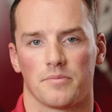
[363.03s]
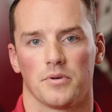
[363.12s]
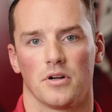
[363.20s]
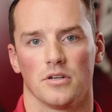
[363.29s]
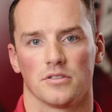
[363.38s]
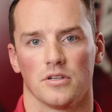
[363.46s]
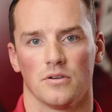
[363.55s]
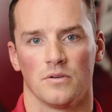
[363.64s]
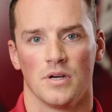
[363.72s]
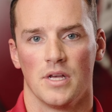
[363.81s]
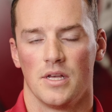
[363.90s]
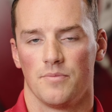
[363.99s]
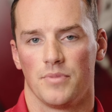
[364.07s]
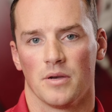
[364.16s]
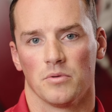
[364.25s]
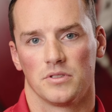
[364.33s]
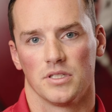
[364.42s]
but also be
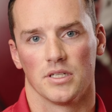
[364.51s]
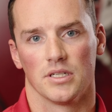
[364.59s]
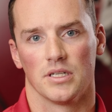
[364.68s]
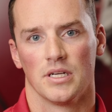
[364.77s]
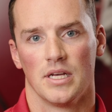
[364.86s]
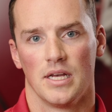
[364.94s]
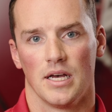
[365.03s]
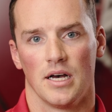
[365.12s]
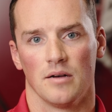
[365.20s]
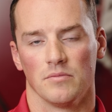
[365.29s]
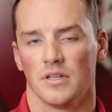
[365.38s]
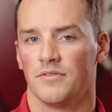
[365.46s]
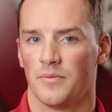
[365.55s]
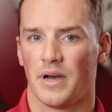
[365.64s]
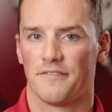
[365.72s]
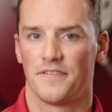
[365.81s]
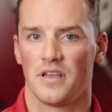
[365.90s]
able to live into
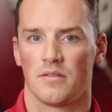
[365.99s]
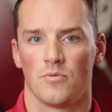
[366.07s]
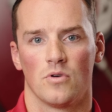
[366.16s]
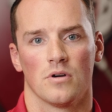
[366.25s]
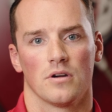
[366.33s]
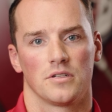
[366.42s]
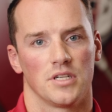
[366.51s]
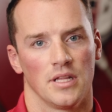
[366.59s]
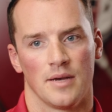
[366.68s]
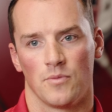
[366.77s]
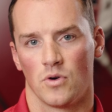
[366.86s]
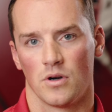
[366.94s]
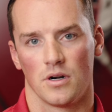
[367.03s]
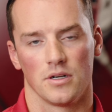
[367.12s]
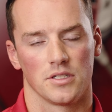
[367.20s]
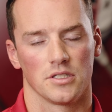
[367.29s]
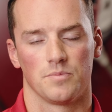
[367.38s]
my faith more, share that
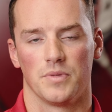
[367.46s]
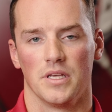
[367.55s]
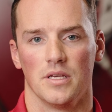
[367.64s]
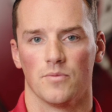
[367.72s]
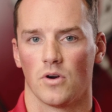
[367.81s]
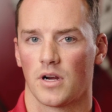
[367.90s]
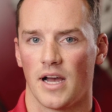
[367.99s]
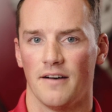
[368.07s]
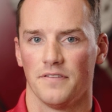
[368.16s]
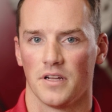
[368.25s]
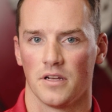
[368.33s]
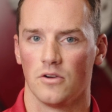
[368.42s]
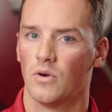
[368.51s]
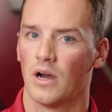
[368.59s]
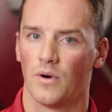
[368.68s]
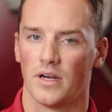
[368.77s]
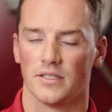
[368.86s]
more, just be more confident in who
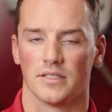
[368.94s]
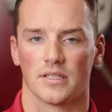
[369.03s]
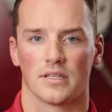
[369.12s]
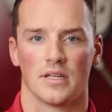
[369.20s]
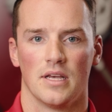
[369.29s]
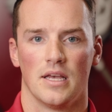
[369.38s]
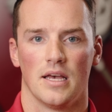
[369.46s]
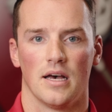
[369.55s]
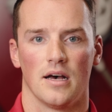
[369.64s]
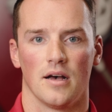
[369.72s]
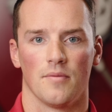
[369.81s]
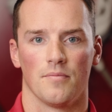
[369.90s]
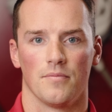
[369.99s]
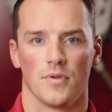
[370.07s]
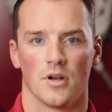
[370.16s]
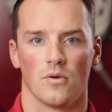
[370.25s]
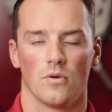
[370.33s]
I was, and
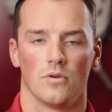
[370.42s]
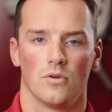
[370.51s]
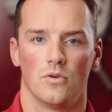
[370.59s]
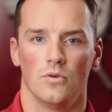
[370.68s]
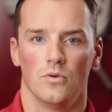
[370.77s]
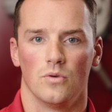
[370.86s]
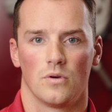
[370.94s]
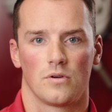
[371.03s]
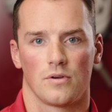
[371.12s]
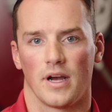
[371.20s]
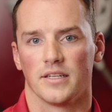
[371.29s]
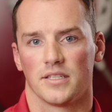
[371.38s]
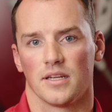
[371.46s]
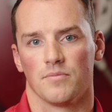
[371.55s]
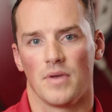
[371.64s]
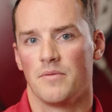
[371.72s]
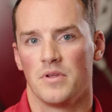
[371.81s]
who Christ
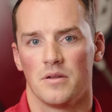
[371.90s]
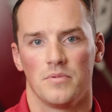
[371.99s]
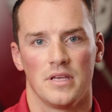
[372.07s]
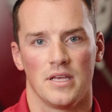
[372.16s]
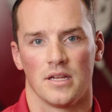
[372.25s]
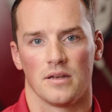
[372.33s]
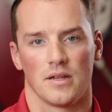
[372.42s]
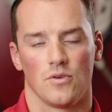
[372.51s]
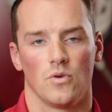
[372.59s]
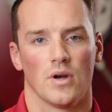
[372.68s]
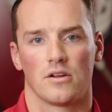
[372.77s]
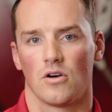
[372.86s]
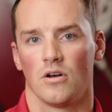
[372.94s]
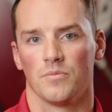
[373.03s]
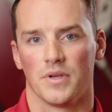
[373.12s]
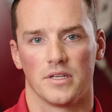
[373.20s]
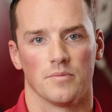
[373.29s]
had made me to be, and who had
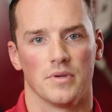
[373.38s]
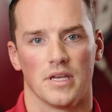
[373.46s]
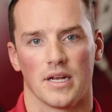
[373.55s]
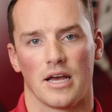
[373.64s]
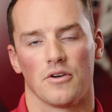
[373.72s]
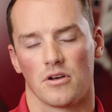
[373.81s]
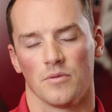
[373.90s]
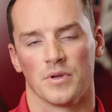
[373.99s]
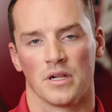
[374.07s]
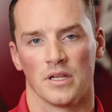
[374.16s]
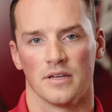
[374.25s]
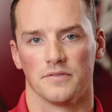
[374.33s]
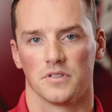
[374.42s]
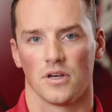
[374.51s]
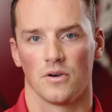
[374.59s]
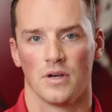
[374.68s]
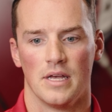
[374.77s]
called me to be, and how he called me to live.
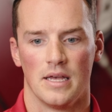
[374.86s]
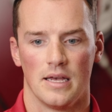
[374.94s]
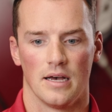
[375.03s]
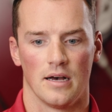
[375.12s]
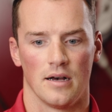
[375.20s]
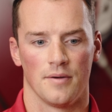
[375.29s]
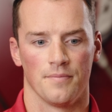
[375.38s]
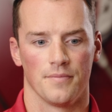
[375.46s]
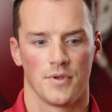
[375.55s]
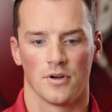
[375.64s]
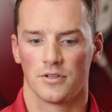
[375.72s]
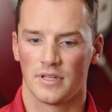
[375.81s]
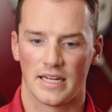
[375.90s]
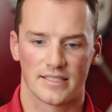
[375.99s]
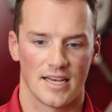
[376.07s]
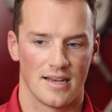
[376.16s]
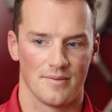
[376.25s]
So during
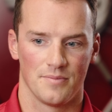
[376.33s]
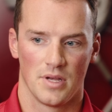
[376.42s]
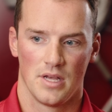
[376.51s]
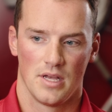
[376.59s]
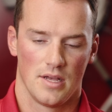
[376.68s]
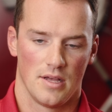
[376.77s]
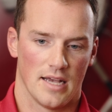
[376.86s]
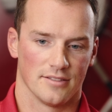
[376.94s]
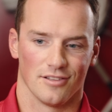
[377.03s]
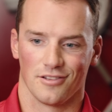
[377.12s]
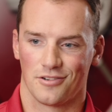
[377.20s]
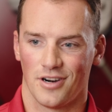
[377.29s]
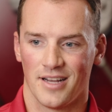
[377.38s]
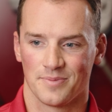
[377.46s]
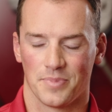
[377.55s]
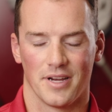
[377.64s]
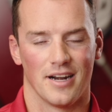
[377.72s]
that time as a
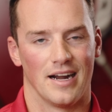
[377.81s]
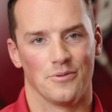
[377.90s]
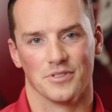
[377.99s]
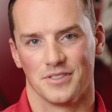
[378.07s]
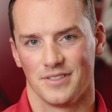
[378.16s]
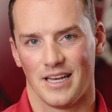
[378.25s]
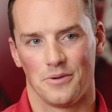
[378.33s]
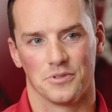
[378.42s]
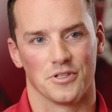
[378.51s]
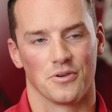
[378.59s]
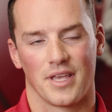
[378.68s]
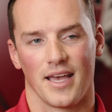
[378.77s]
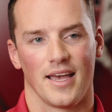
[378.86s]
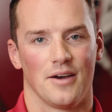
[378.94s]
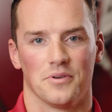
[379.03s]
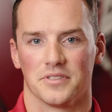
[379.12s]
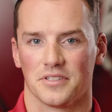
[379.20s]
lacrosse player, I was okay.
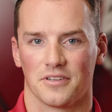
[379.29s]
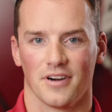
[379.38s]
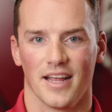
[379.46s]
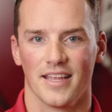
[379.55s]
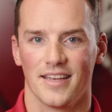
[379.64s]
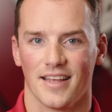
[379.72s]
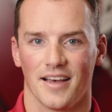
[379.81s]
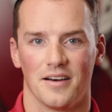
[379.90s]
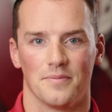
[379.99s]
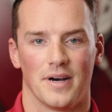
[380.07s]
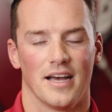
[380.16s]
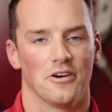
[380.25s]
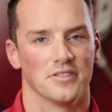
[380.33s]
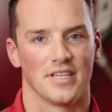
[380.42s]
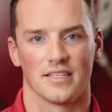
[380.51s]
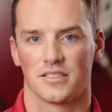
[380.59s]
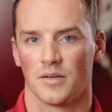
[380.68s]
I wasn't great. I
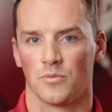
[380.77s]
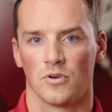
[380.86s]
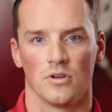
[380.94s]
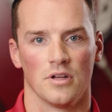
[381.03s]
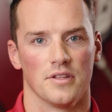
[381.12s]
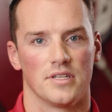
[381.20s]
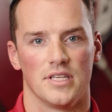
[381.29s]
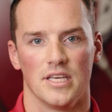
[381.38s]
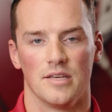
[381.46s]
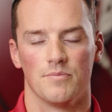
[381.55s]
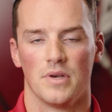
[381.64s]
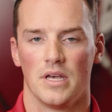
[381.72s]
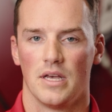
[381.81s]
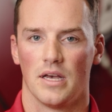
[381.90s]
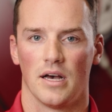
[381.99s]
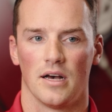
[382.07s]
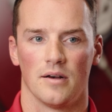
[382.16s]
always had some role on the team,
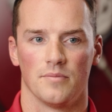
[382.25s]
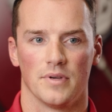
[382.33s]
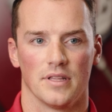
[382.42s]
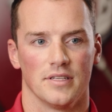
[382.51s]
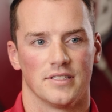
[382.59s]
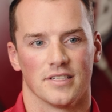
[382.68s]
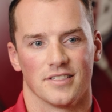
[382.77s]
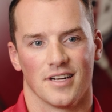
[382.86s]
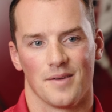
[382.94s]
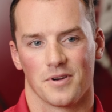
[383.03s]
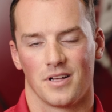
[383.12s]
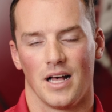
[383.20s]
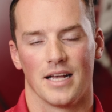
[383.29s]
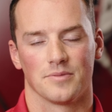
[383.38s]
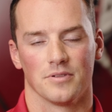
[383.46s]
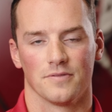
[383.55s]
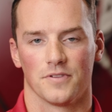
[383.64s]
at least as an
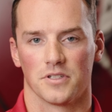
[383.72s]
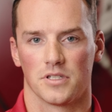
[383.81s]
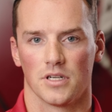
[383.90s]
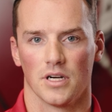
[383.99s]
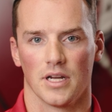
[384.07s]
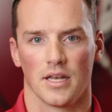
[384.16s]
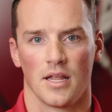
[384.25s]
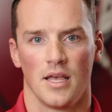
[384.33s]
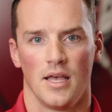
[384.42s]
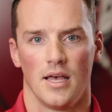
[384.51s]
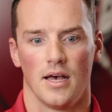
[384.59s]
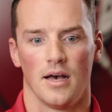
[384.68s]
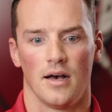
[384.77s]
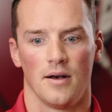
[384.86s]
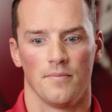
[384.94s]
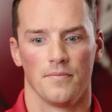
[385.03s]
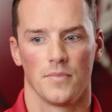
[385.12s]
upperclassman for sure. And
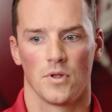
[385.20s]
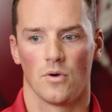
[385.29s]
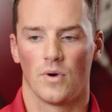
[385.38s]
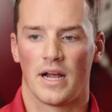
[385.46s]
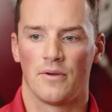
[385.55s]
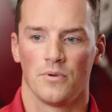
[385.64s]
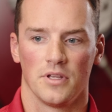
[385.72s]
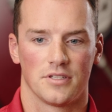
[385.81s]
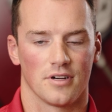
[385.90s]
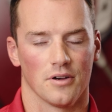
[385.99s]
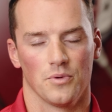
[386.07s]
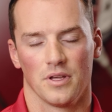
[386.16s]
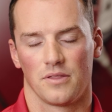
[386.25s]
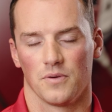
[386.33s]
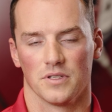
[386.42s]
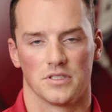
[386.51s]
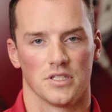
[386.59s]
what I really struggled
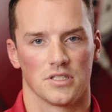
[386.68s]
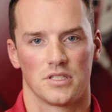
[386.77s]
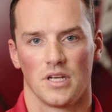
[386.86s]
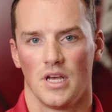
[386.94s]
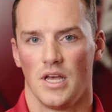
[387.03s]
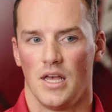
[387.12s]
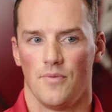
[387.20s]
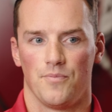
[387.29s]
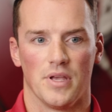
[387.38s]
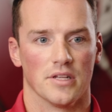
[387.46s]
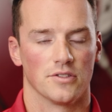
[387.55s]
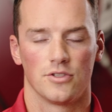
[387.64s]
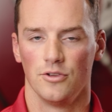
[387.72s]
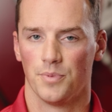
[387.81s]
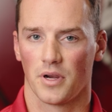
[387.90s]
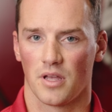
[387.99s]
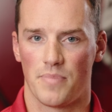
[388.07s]
with was just being
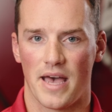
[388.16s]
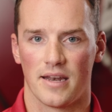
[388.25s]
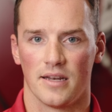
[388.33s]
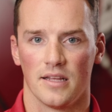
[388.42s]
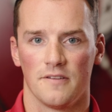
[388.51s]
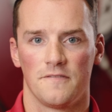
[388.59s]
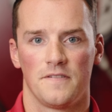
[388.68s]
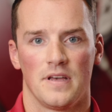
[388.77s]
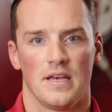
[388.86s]
super competitive,